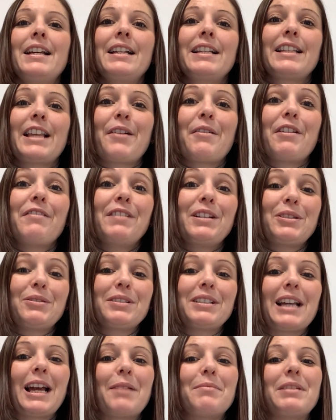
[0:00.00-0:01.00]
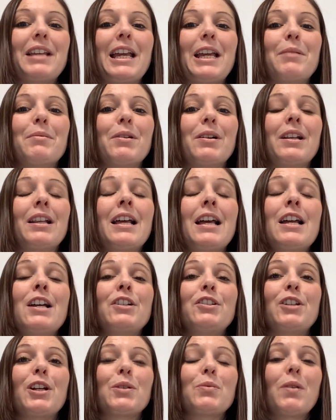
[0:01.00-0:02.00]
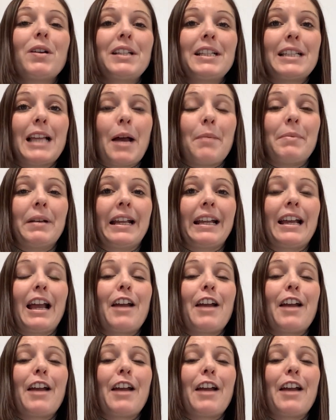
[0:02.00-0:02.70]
So a visual timetable shows what is happening